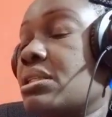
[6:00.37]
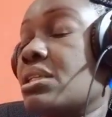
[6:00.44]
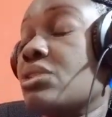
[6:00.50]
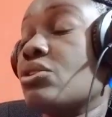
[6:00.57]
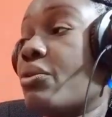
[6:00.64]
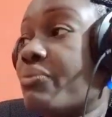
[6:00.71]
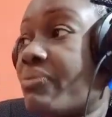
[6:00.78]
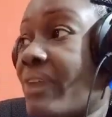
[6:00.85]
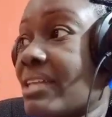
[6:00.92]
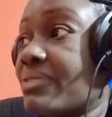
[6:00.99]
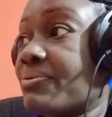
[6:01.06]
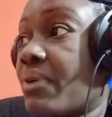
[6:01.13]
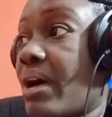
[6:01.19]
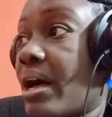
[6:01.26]
did not
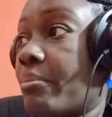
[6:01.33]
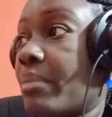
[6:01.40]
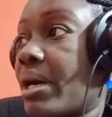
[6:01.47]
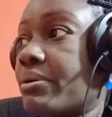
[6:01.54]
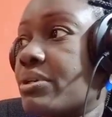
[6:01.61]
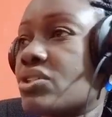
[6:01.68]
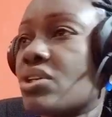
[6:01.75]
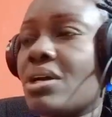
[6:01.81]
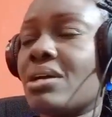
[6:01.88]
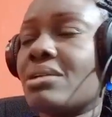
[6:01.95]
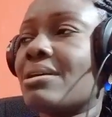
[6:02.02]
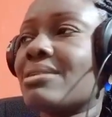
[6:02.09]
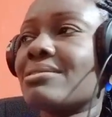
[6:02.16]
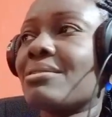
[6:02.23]
fight for her marriage,
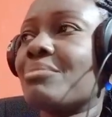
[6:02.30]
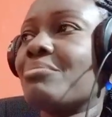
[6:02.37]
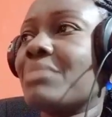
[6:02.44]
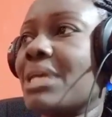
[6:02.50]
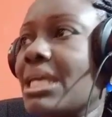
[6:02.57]
doesn't